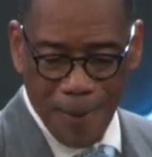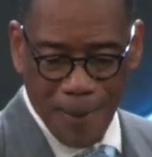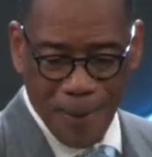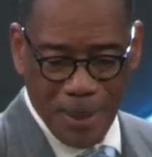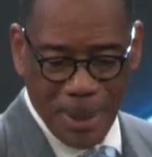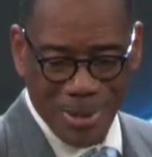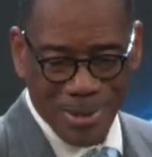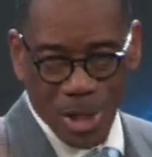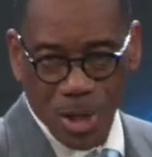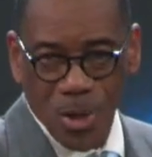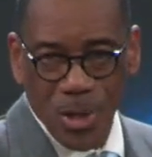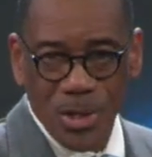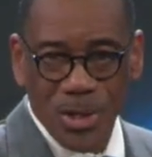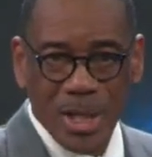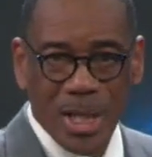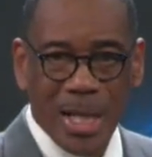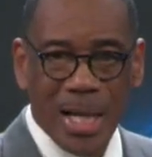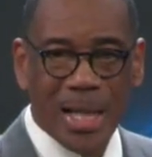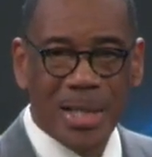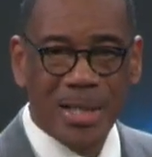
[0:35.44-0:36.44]
but of course
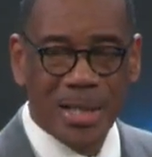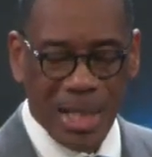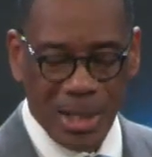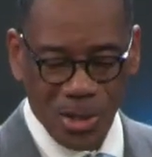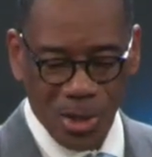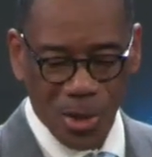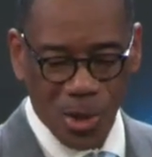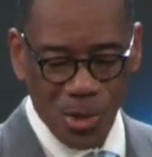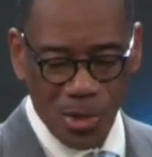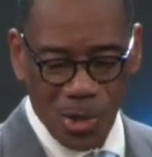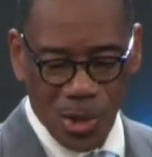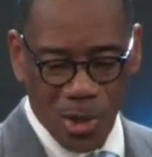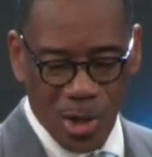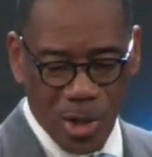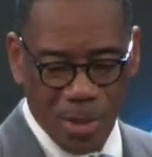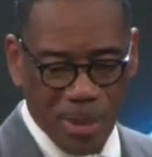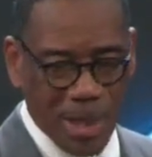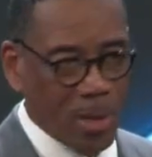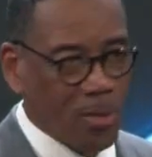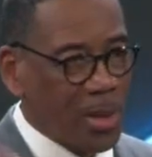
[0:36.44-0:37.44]
the context goes
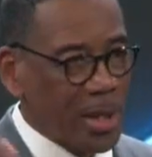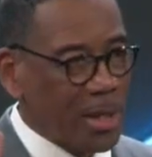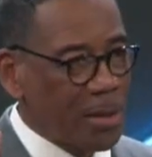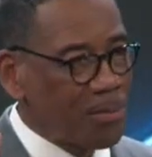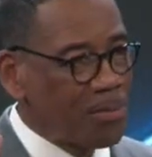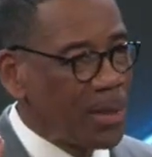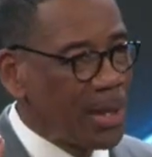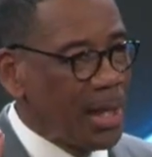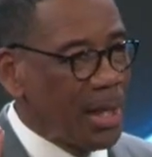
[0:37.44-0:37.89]
on, but I want to